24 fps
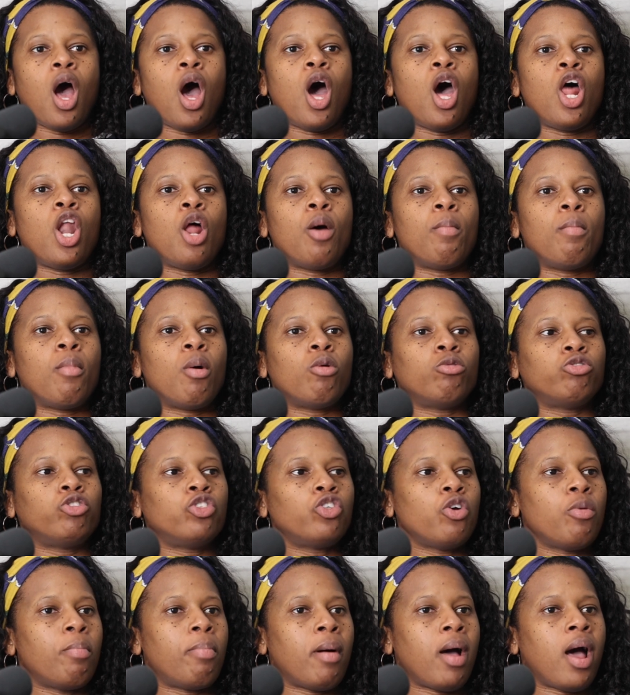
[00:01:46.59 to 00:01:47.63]
an
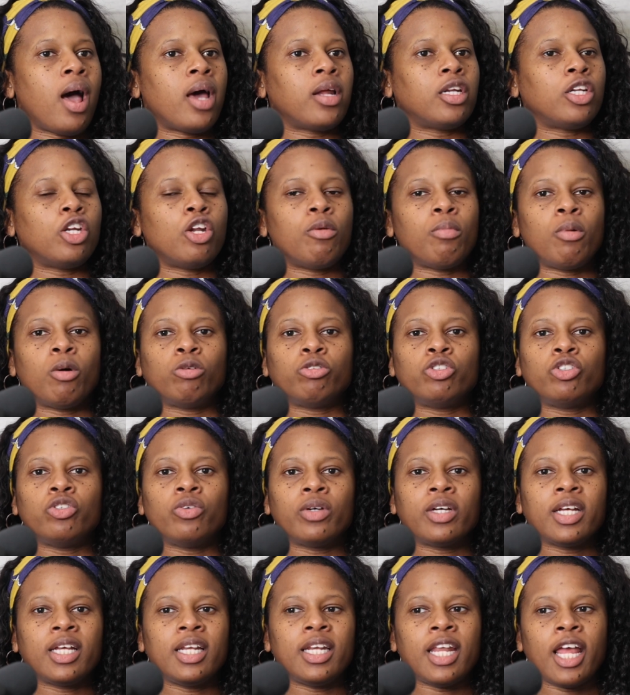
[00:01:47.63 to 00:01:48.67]
emotional bond, an emotional
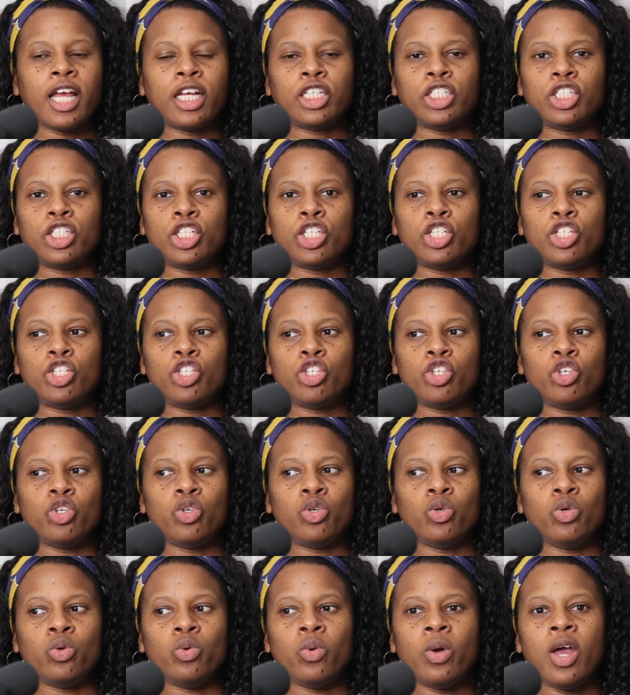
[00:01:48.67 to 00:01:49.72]
connection
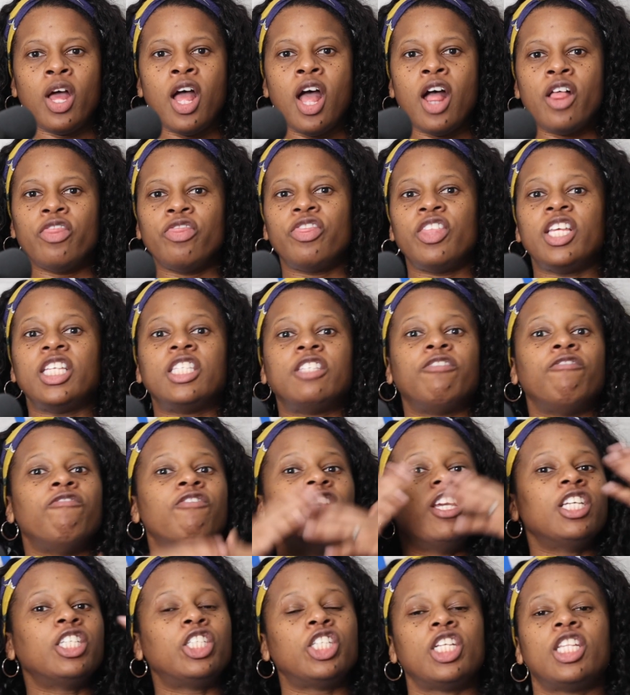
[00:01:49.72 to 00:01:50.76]
to this
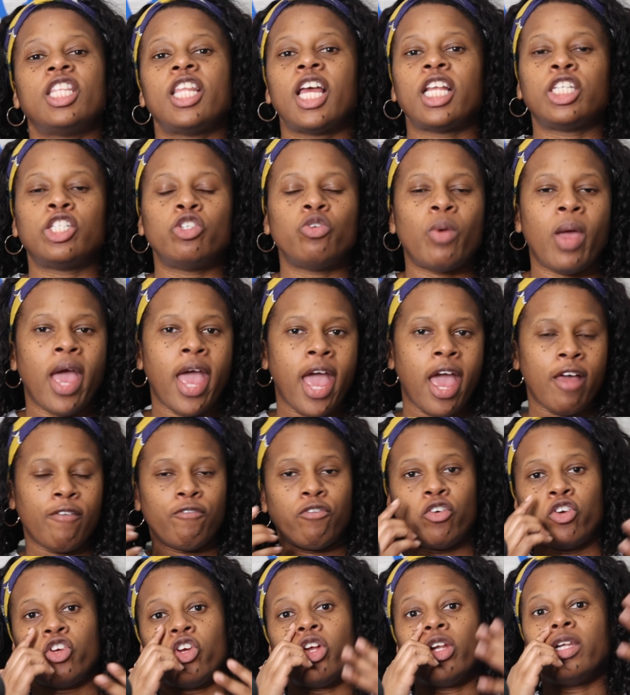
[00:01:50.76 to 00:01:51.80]
vision that you have
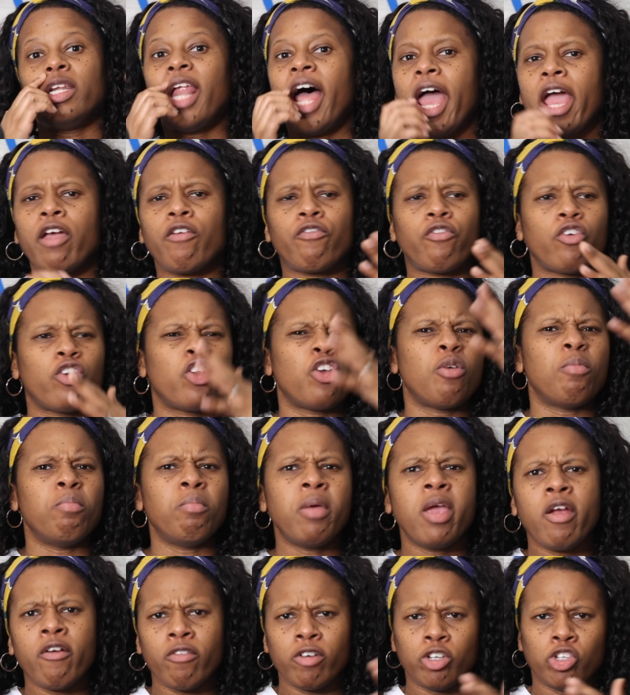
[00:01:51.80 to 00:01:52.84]
for your life or your
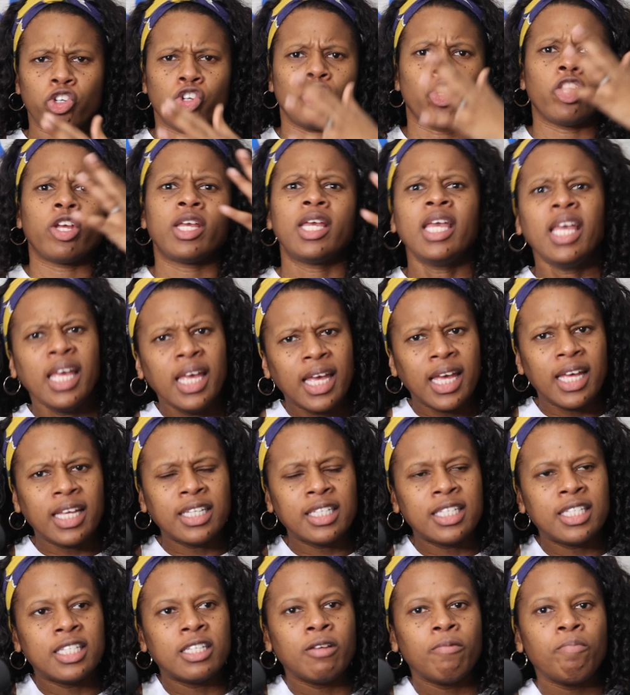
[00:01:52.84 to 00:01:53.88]
marriage or your
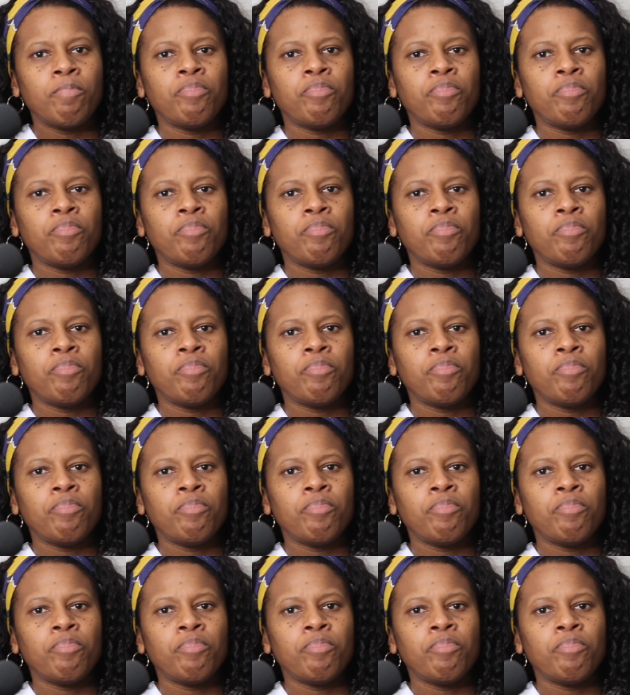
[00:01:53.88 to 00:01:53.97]
kids.